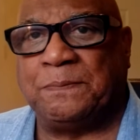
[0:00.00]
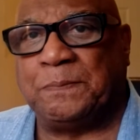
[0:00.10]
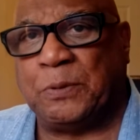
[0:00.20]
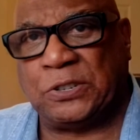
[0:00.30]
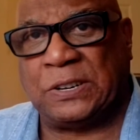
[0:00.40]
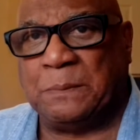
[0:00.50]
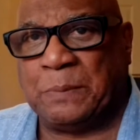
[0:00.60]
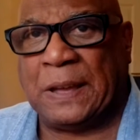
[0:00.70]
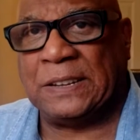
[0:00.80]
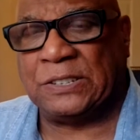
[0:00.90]
pushing it
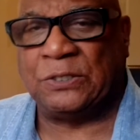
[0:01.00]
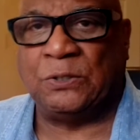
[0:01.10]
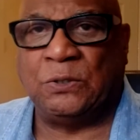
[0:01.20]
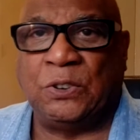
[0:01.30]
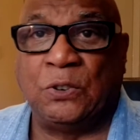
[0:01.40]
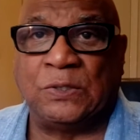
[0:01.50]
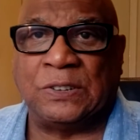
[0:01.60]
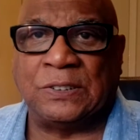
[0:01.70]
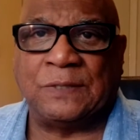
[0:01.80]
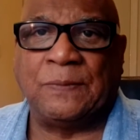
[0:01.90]
back to
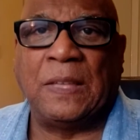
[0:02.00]
users.